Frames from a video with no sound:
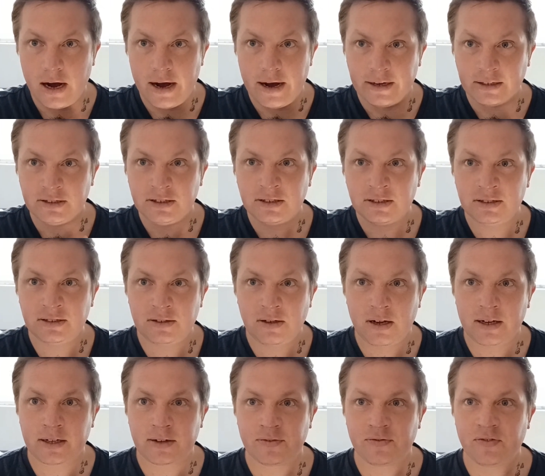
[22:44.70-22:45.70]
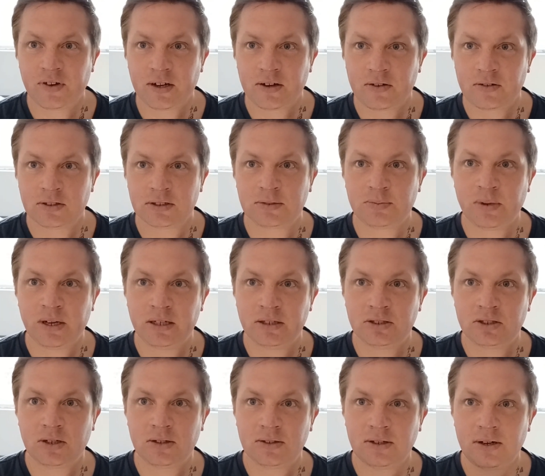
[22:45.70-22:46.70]
It's just like a figure of
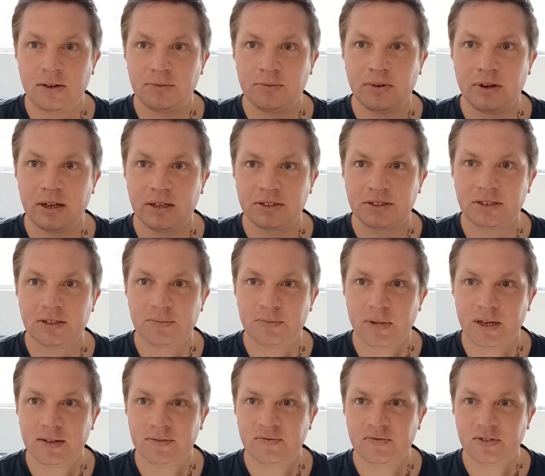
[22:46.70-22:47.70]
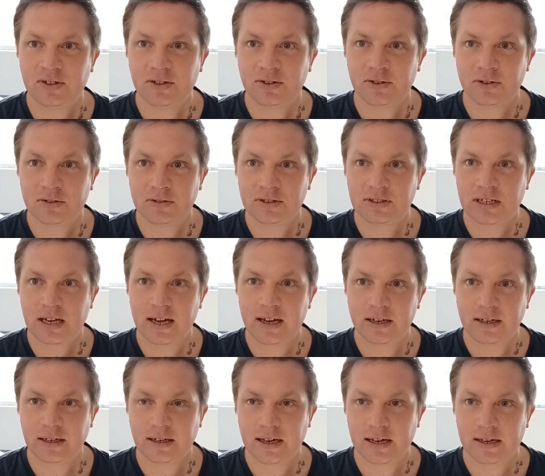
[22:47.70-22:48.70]
speech. I don't actually mean for you to say it
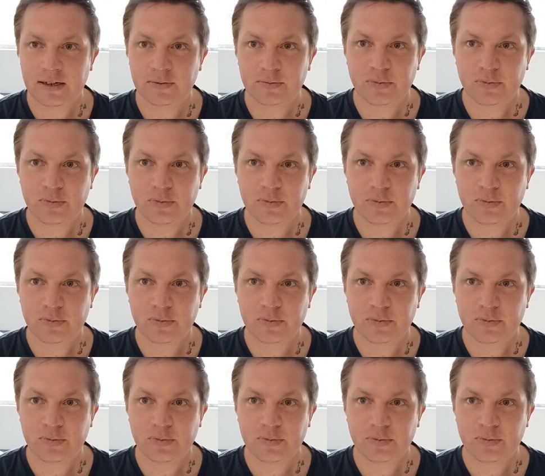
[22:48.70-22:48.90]
again,